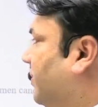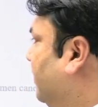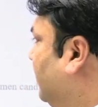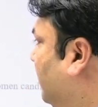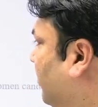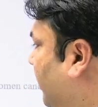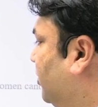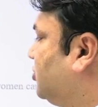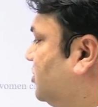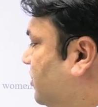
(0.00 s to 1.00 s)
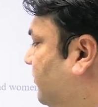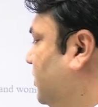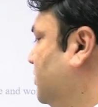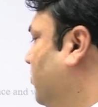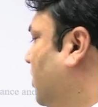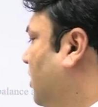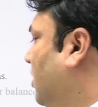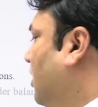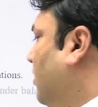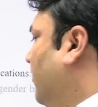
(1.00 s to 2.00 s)
implications of this war,
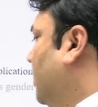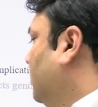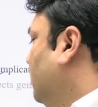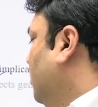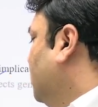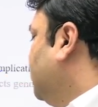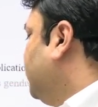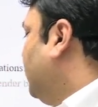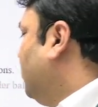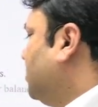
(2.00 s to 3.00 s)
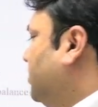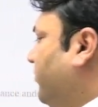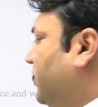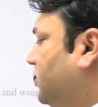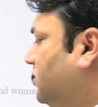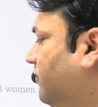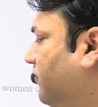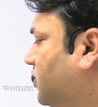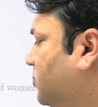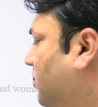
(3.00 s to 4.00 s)
what are the causes and consequences of first
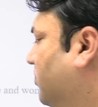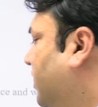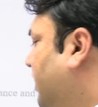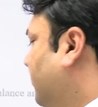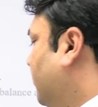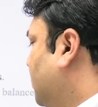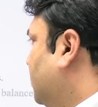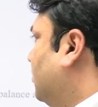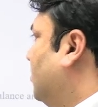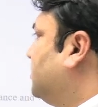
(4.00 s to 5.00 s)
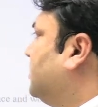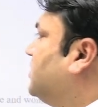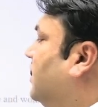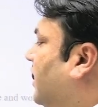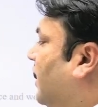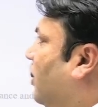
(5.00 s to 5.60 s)
world war, and what are the causes and